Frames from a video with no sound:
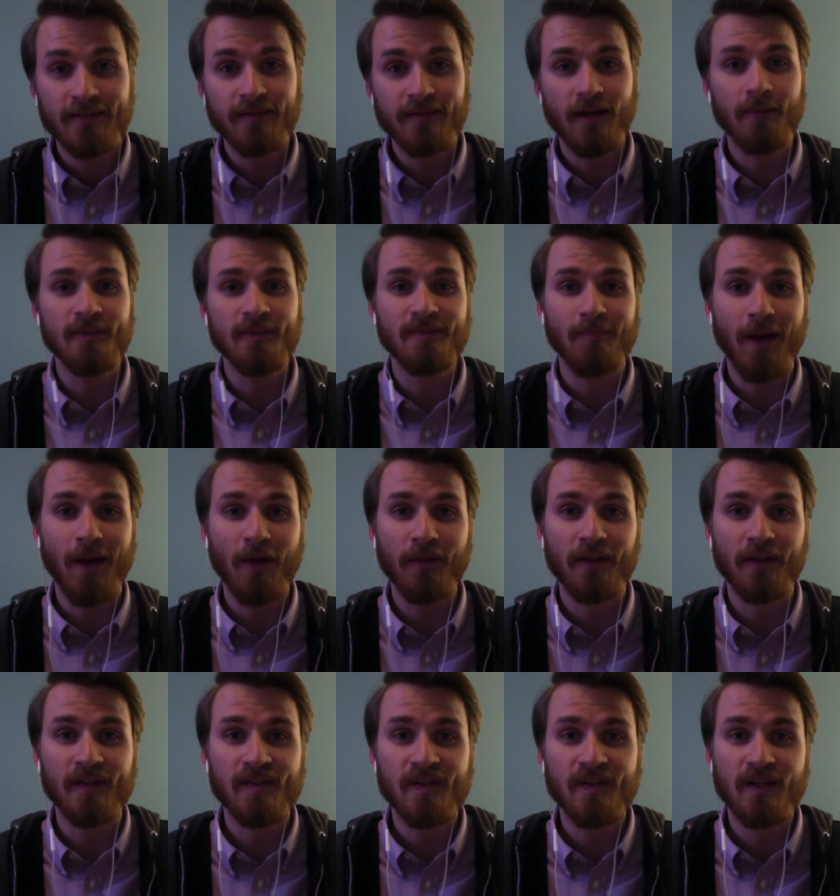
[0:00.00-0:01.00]
Thomas
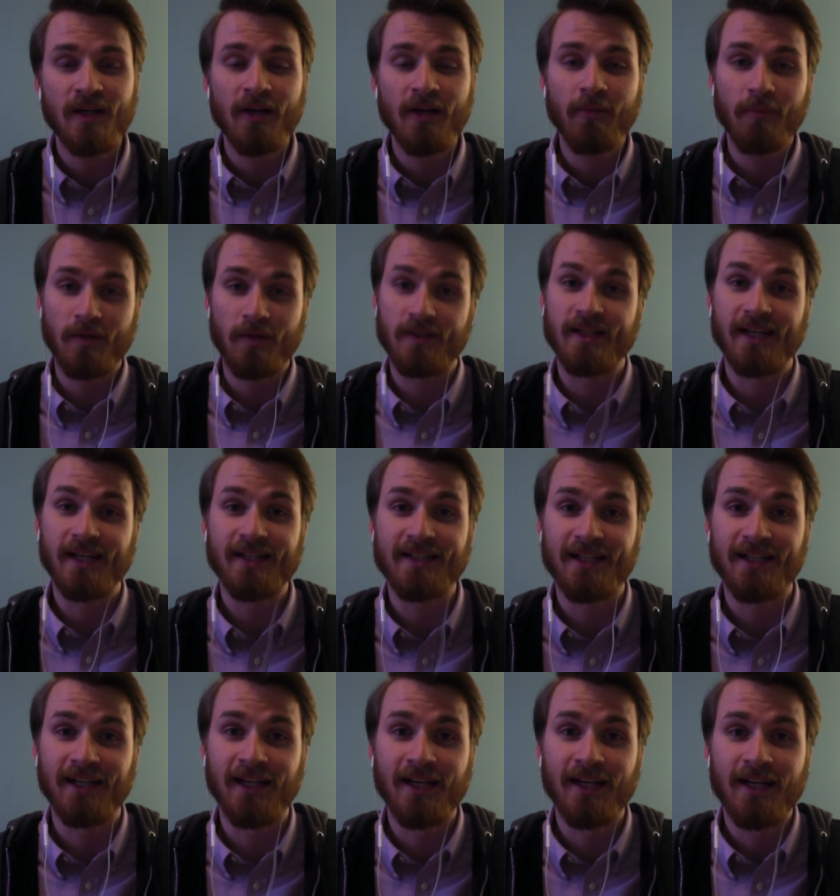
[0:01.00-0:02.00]
Malthus
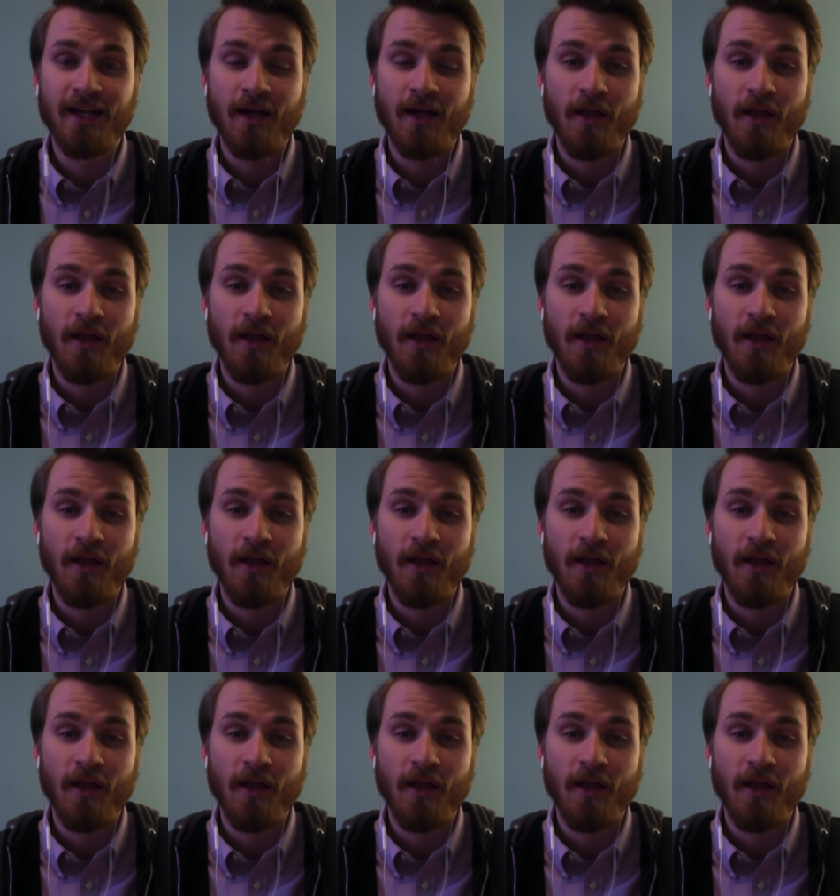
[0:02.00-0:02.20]
predicted